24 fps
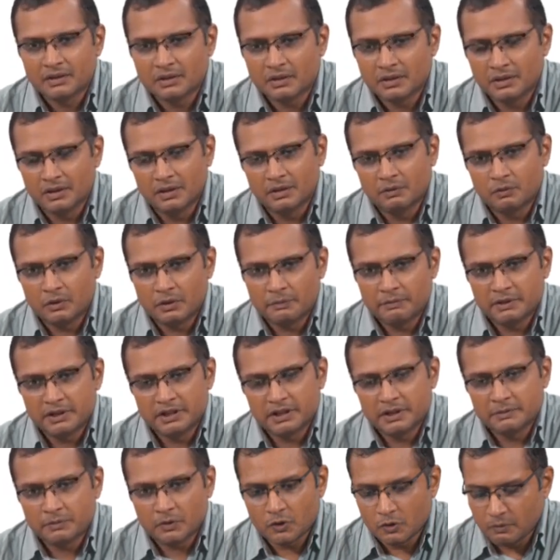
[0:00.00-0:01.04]
would be
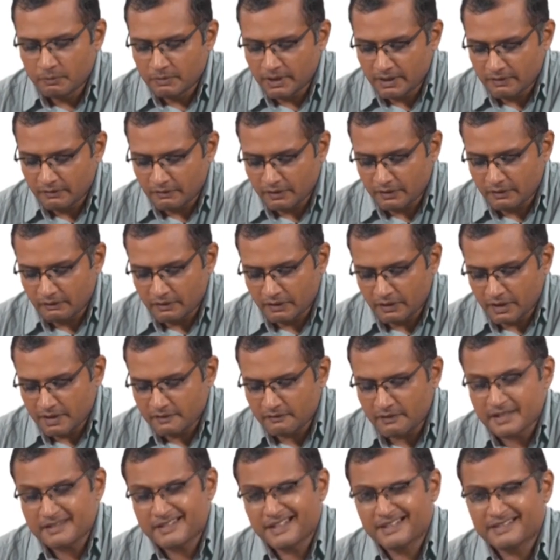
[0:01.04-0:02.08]
the probability,
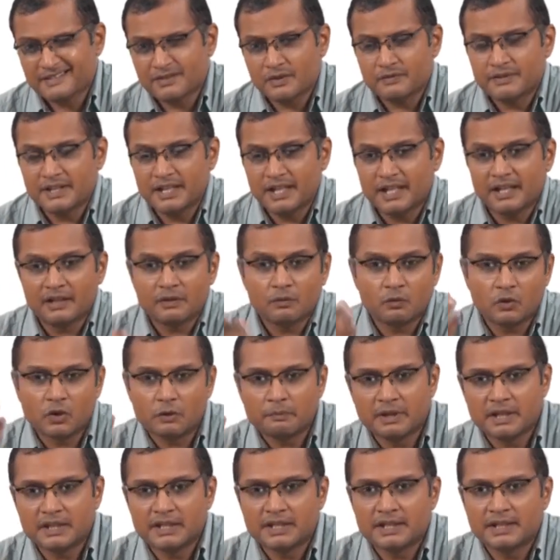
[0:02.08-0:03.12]
1/6 of the n would
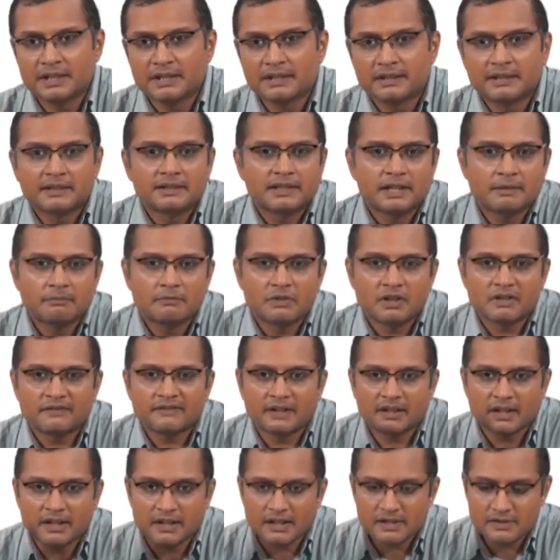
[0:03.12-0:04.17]
be the number of
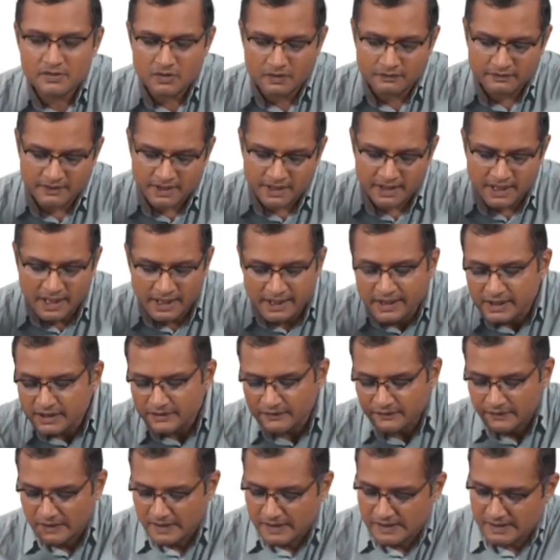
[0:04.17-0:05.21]
occurrence of any ith
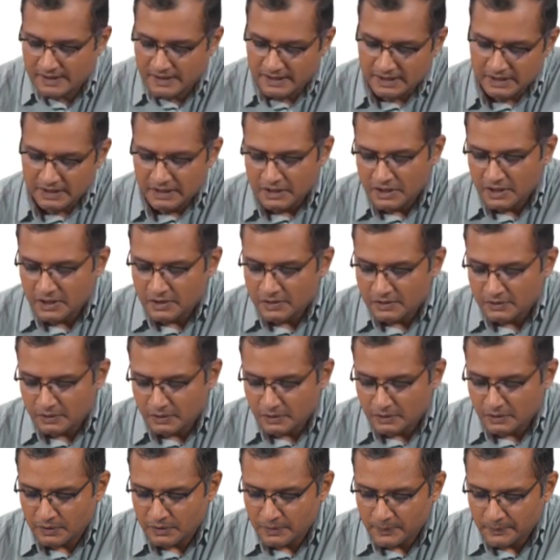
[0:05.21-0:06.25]
face.
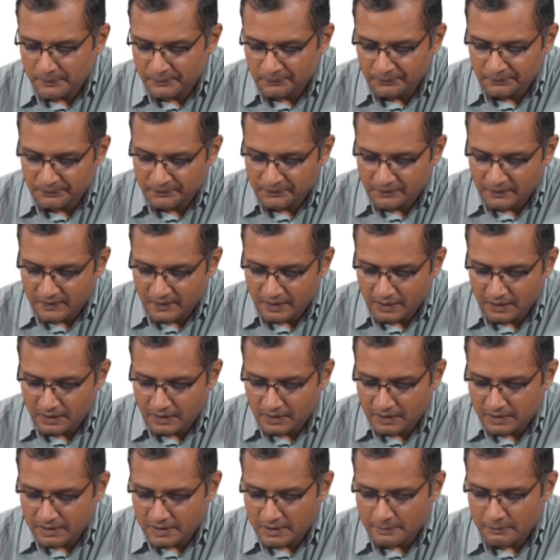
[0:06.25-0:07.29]
So,
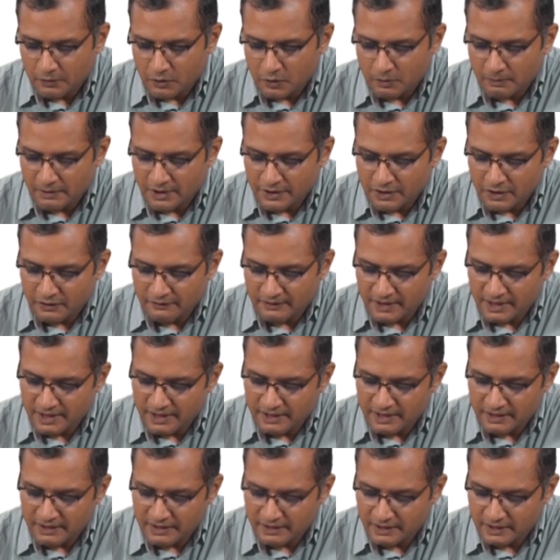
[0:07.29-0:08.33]
the probability of
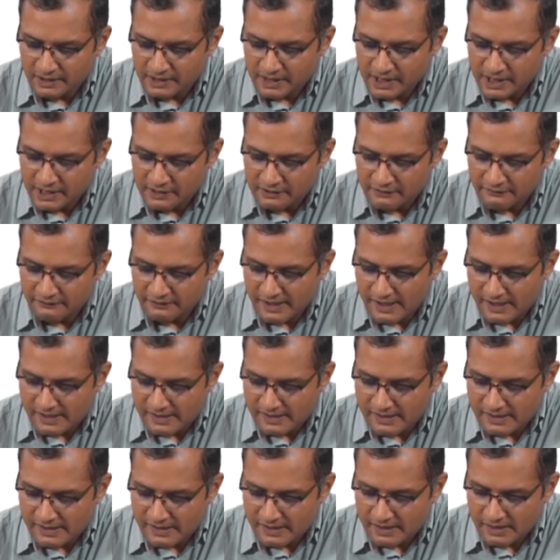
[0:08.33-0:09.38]
any
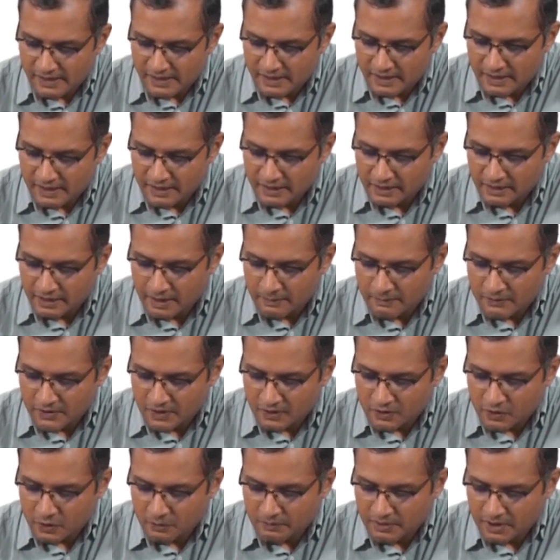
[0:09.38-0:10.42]
face comes
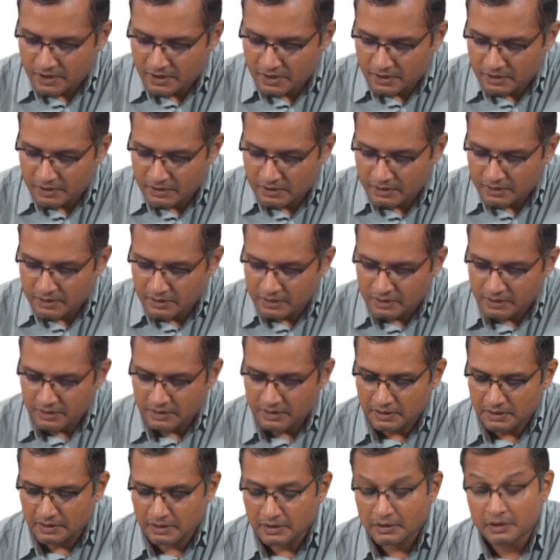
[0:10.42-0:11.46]
out to be
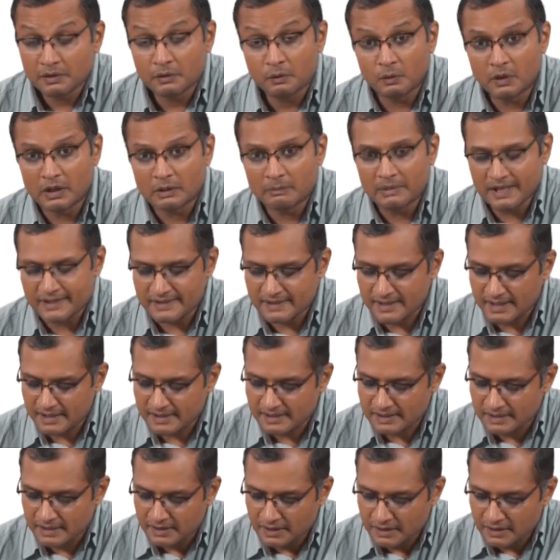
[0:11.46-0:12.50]

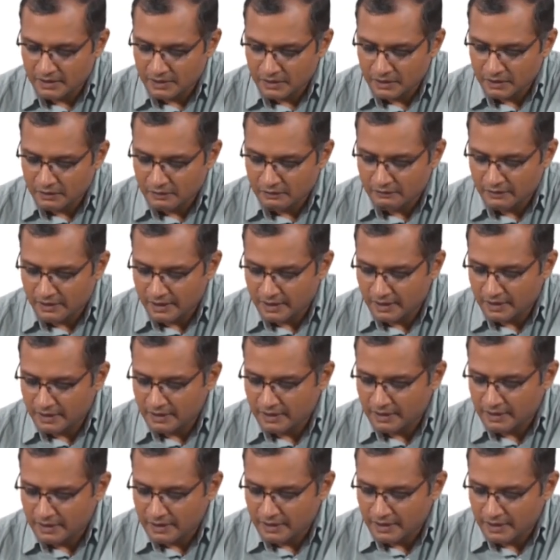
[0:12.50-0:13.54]
1/6,
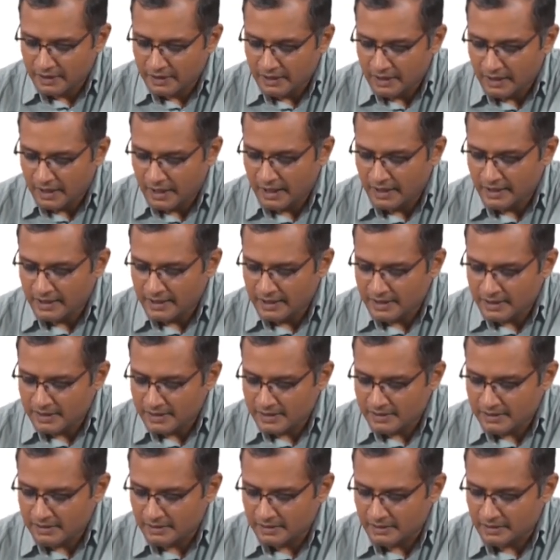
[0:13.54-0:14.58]
where I
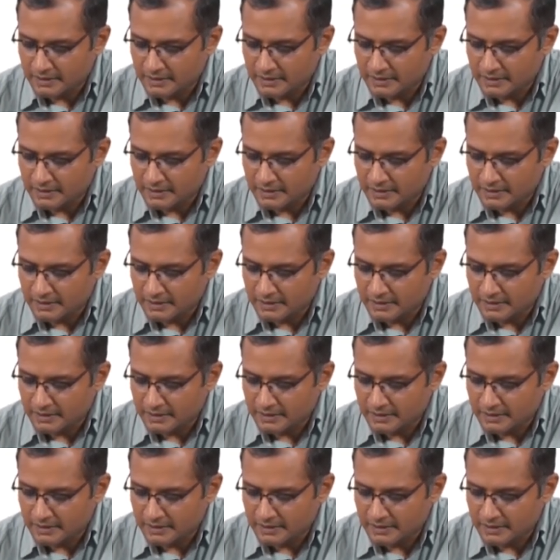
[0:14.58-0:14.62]
is